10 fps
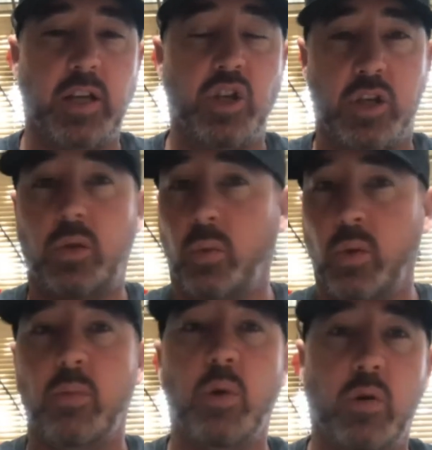just through
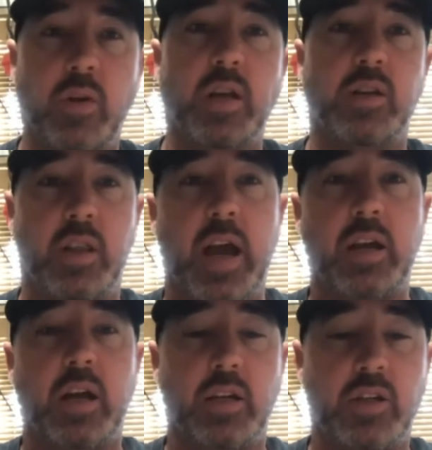the movies and that
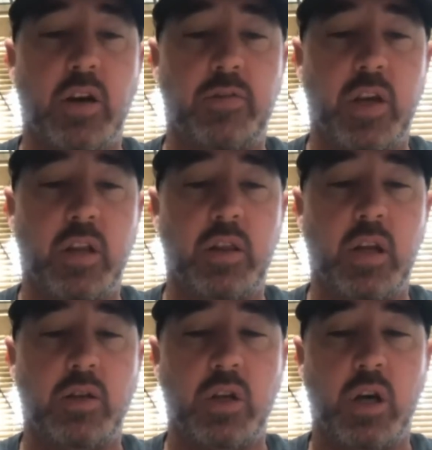kind of stuff that
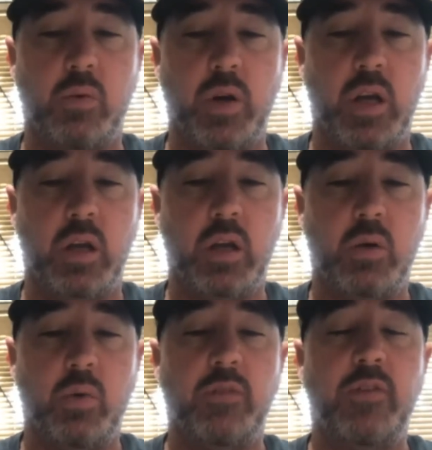we
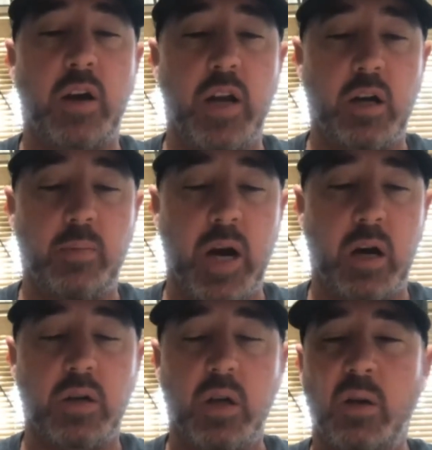found out about.